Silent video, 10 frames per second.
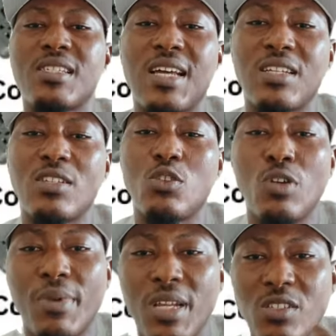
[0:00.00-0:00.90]

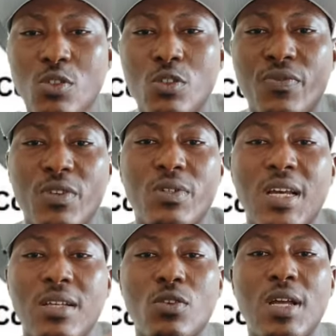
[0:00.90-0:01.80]
replace those filters so
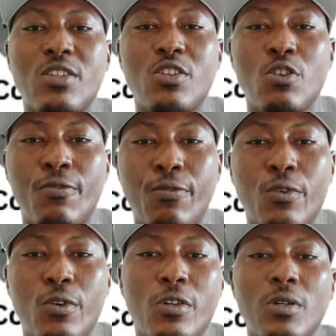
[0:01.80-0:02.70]
that your
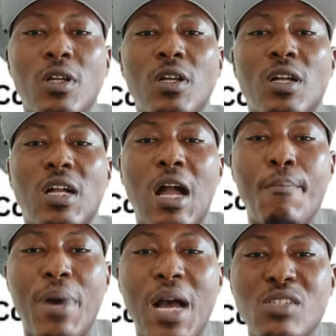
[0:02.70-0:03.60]
fuel can pass
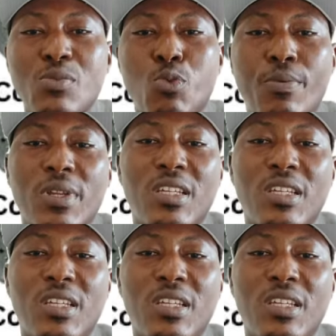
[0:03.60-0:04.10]
properly